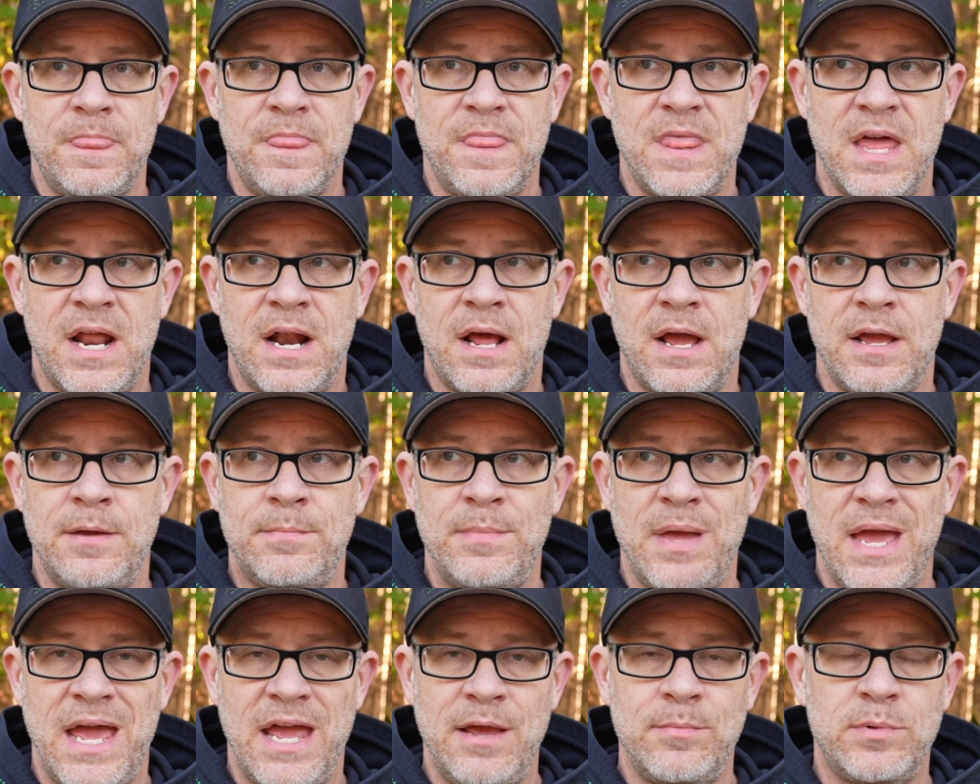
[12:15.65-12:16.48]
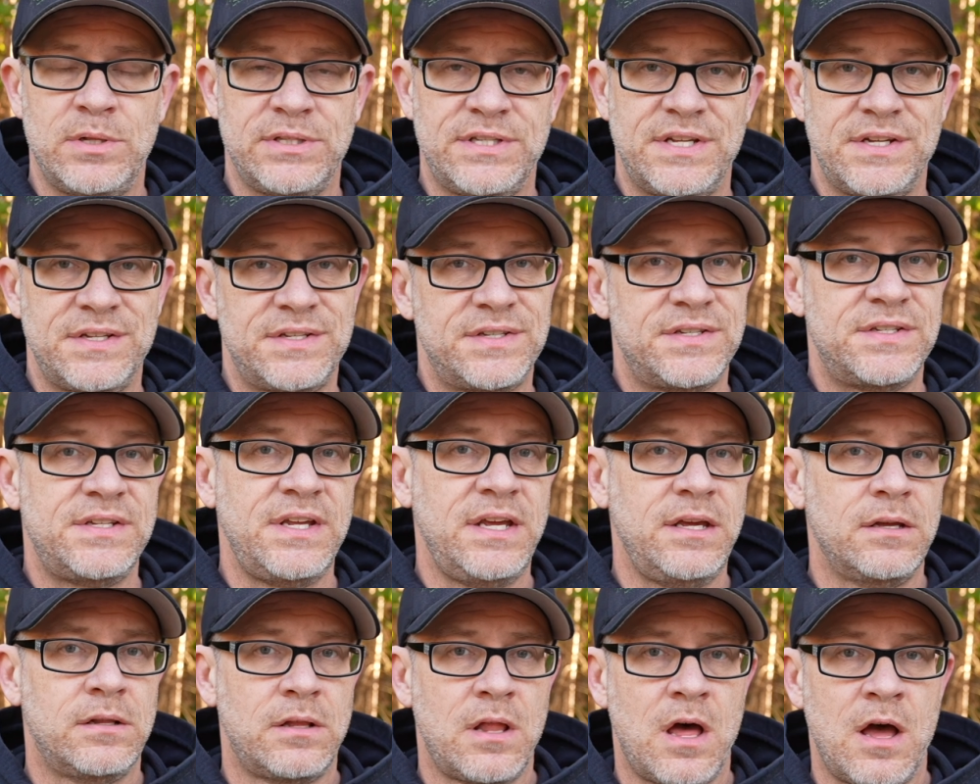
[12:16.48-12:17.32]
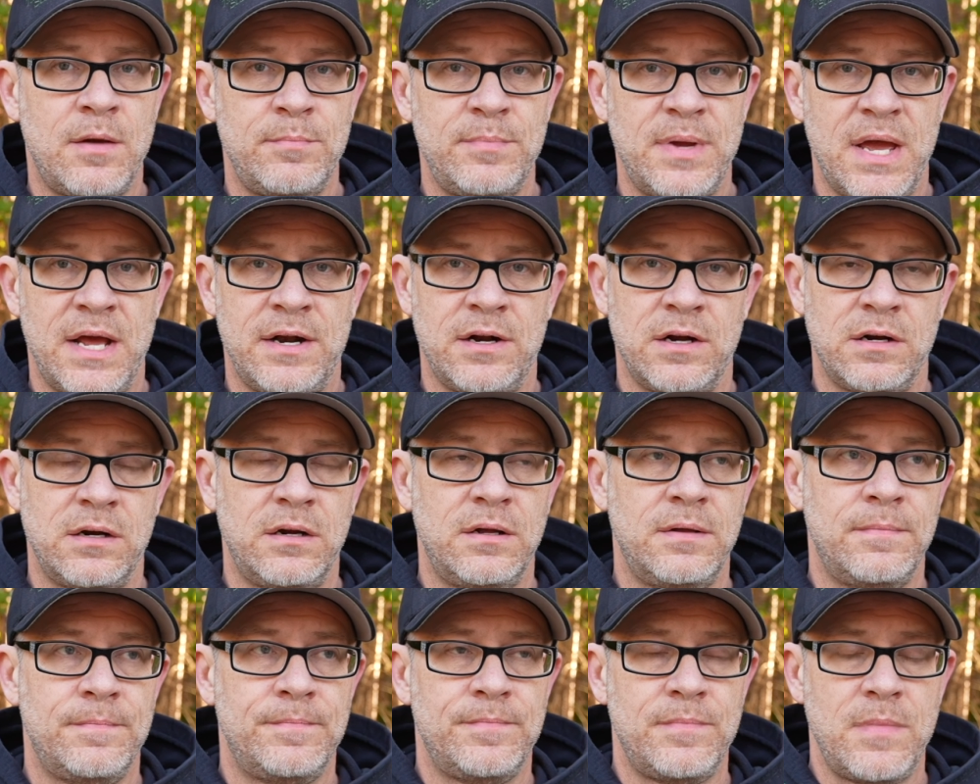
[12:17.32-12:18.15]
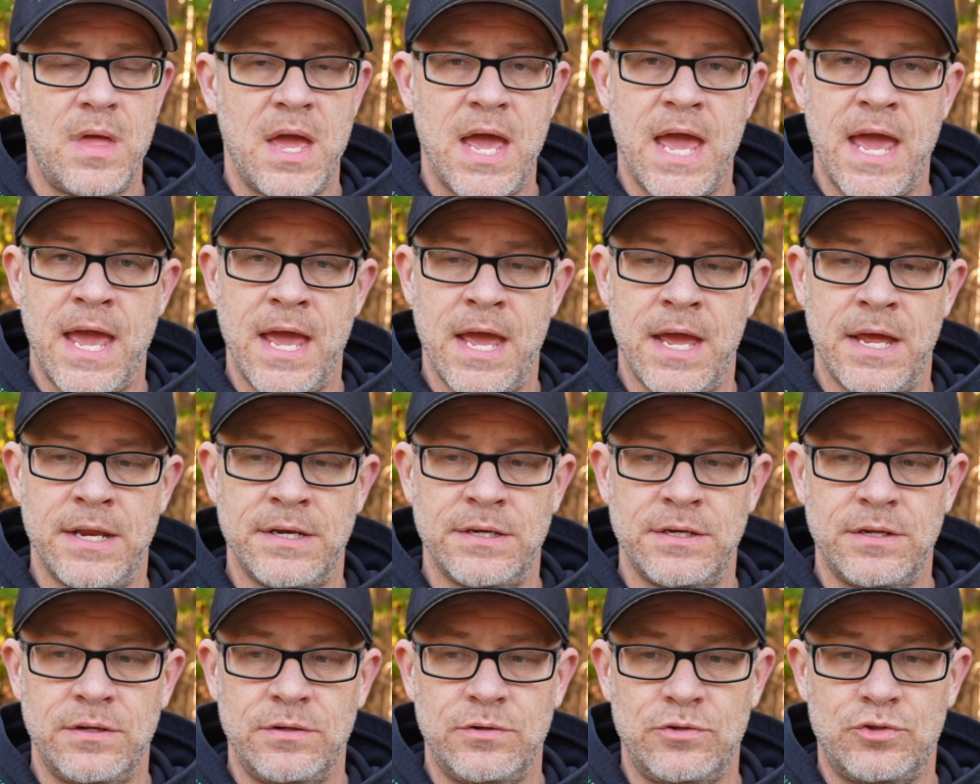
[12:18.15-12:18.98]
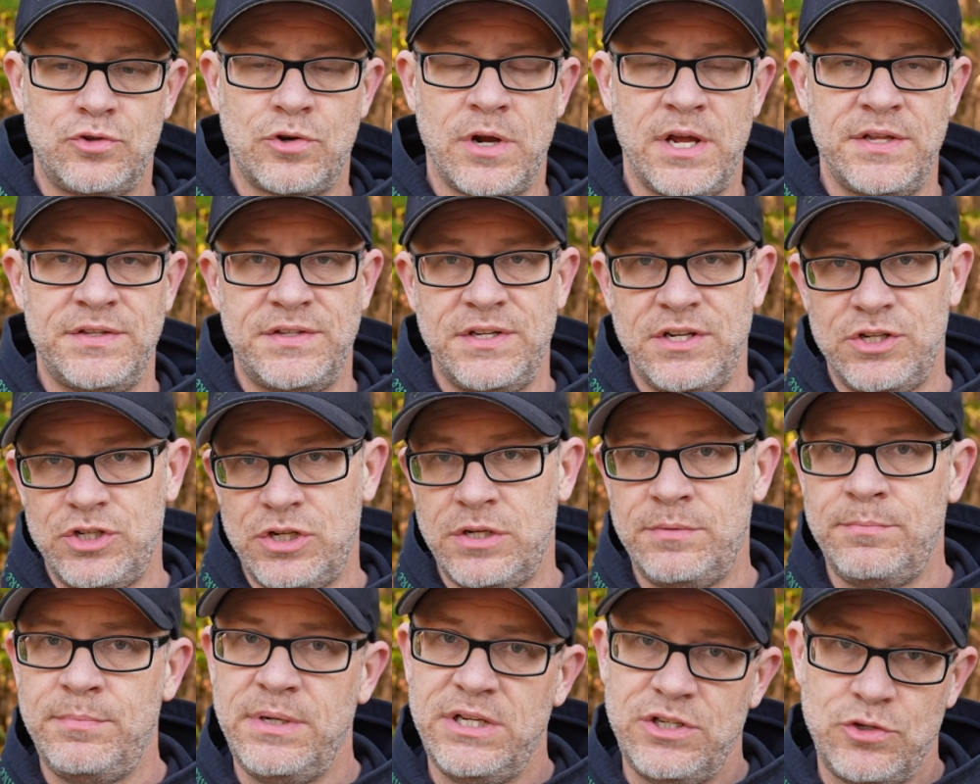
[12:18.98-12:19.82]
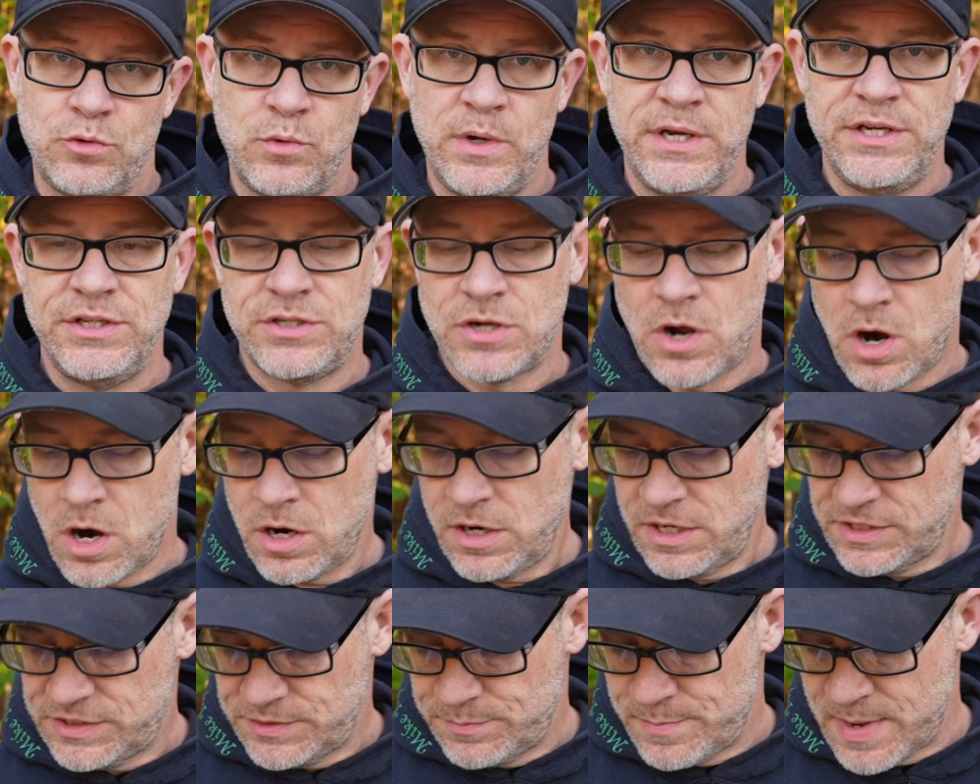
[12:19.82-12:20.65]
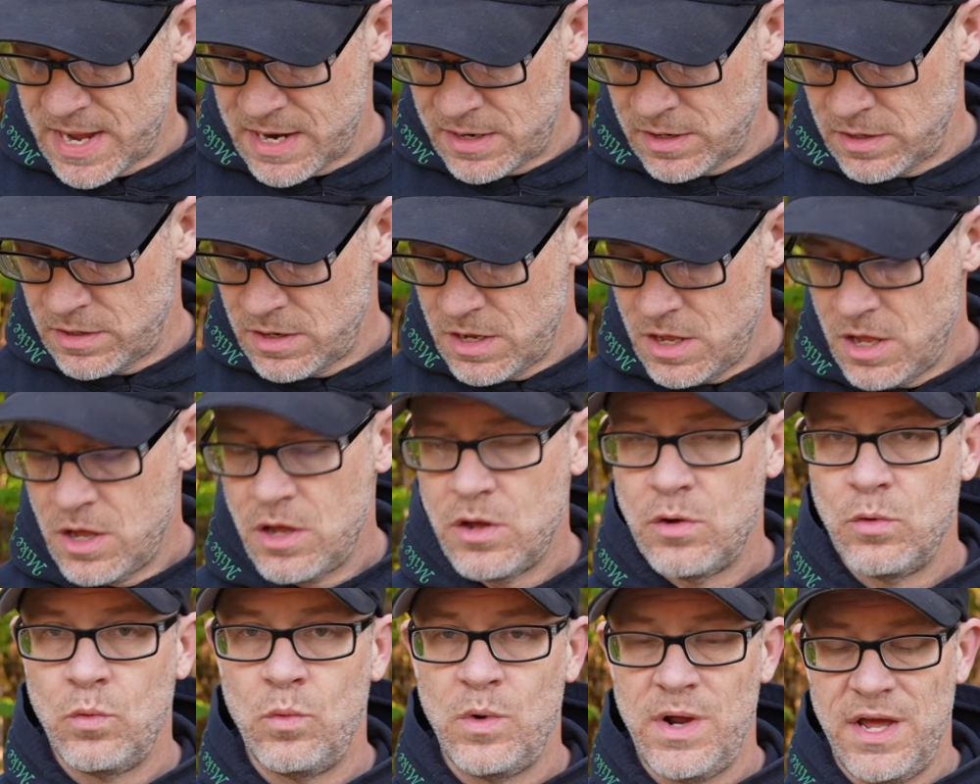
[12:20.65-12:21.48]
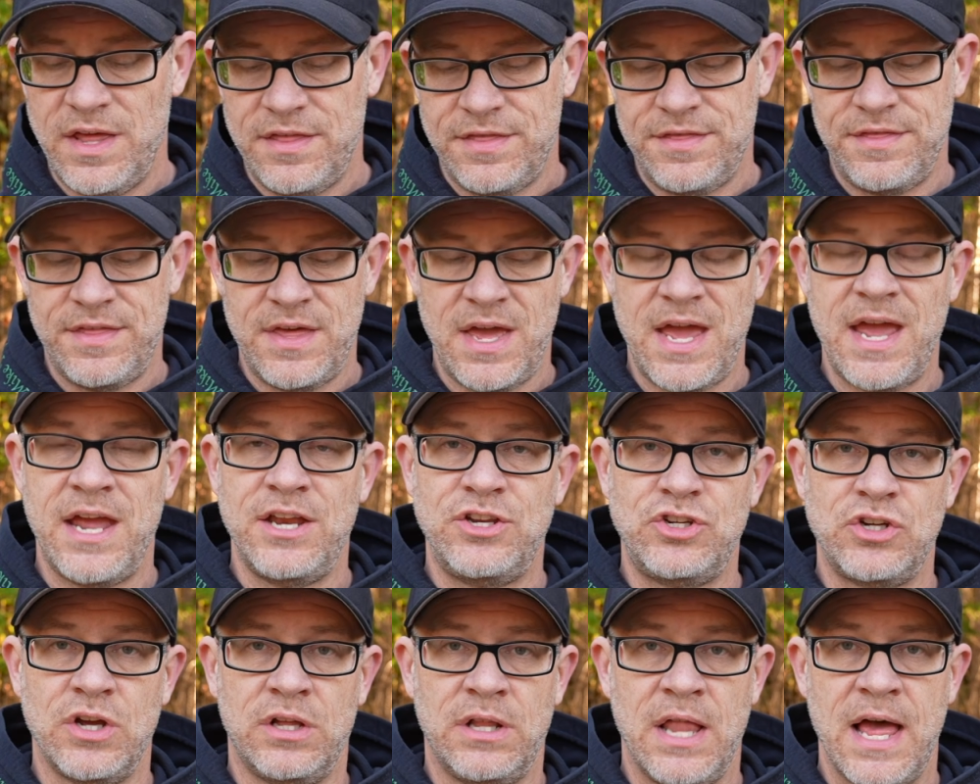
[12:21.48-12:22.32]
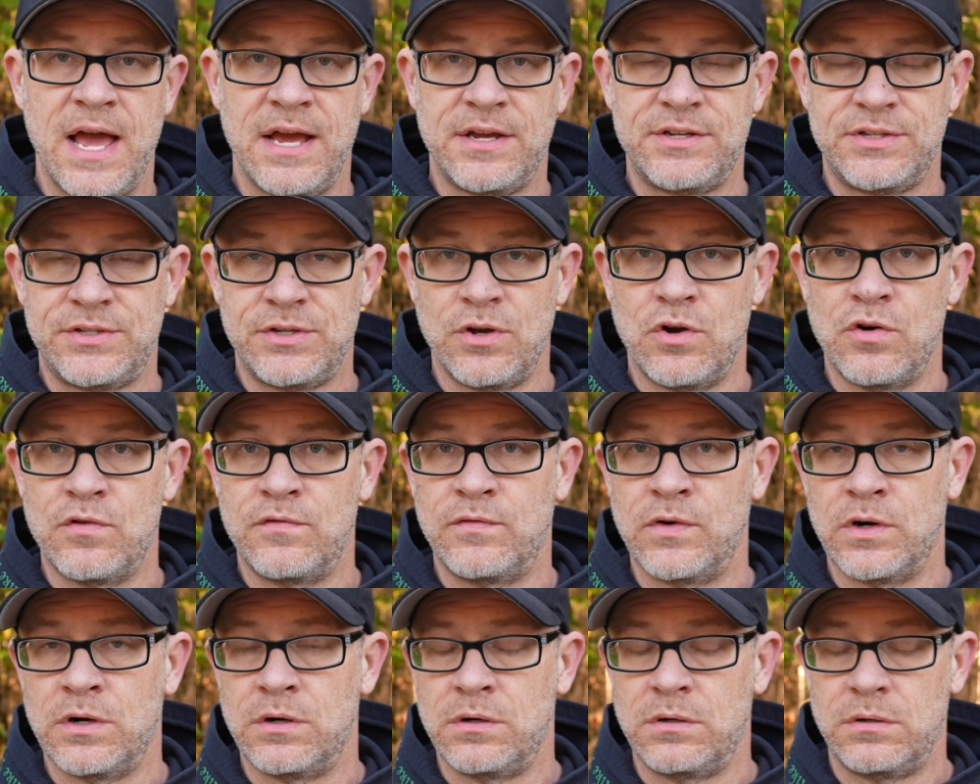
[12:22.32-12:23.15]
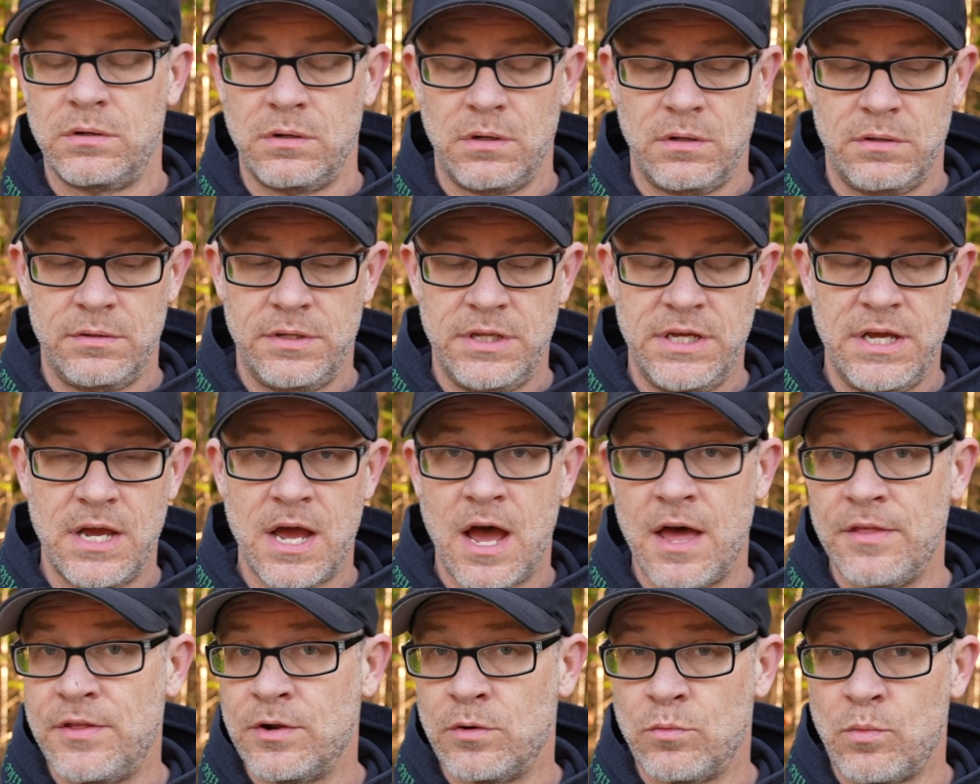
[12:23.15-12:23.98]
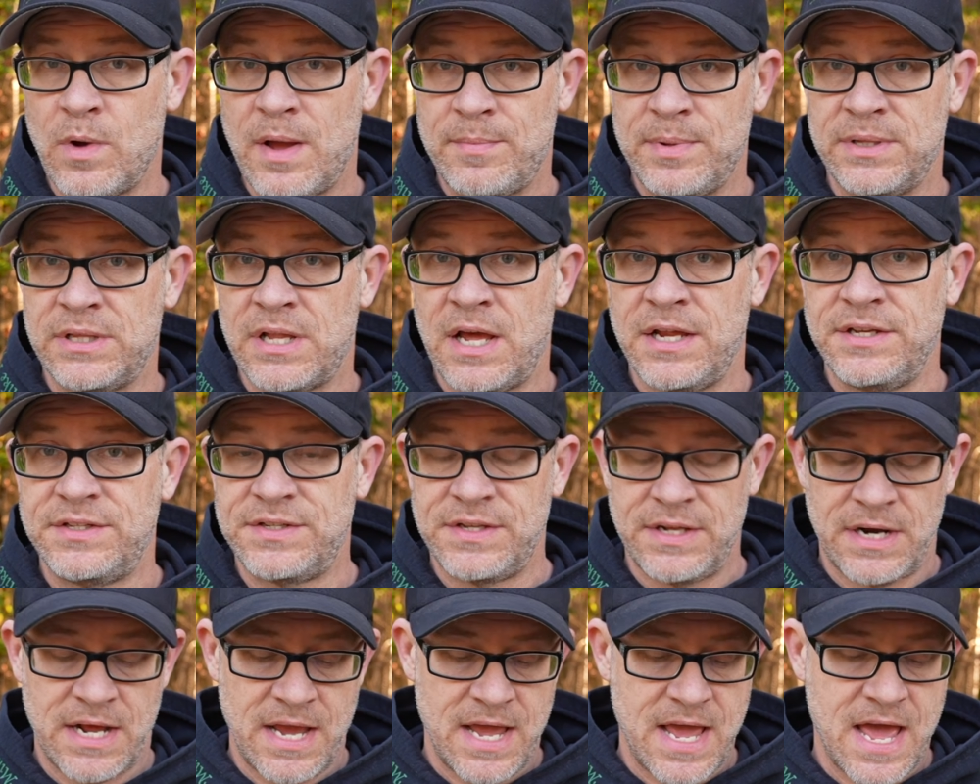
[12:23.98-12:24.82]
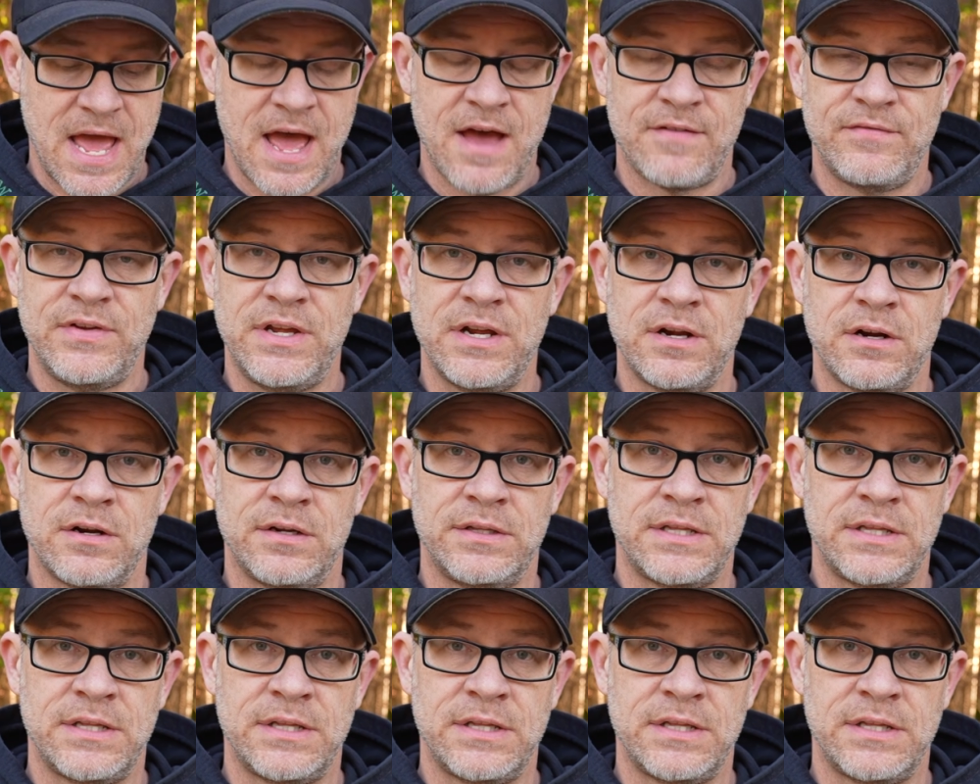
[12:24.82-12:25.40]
that I'm able to see a lot better and transition between targets better with the HLX over the other weapon lights that I have here.